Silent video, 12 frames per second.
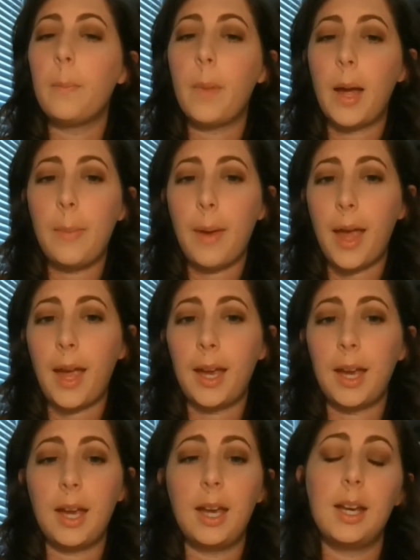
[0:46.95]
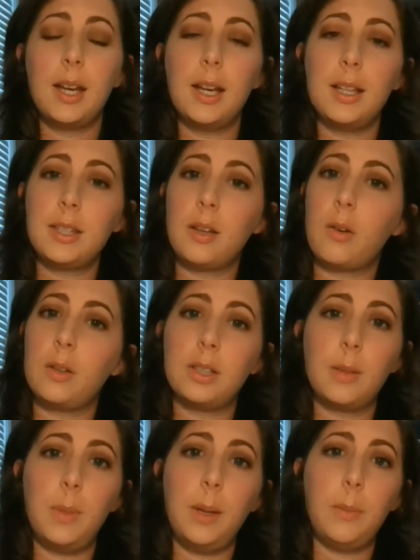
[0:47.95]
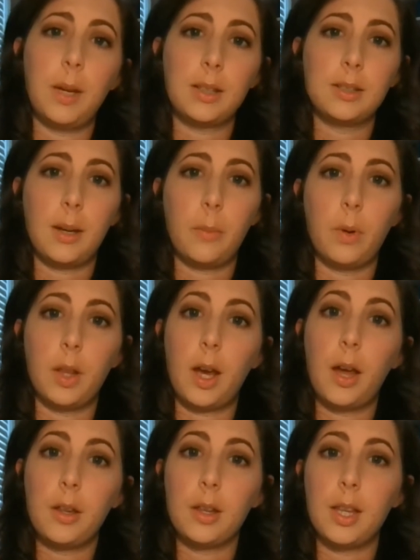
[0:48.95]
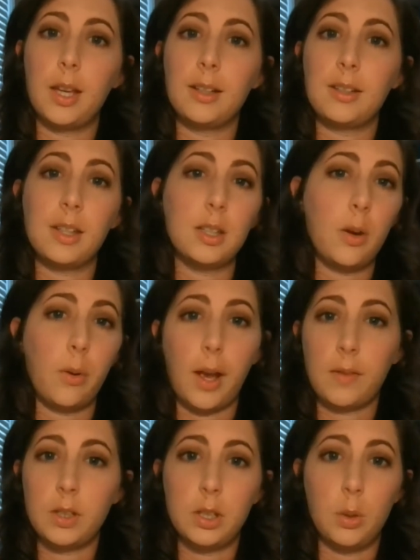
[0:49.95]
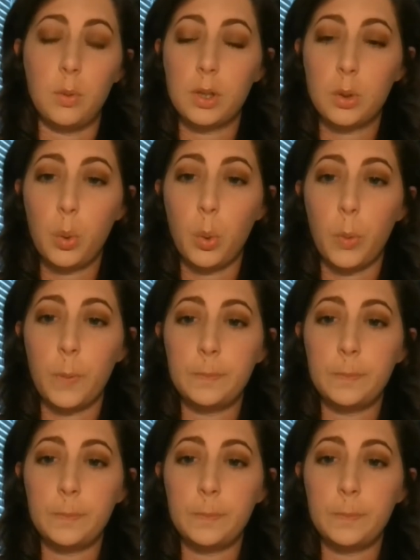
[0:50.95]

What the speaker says: my bag isn't going to be mixed up with other things that don't have to do with school.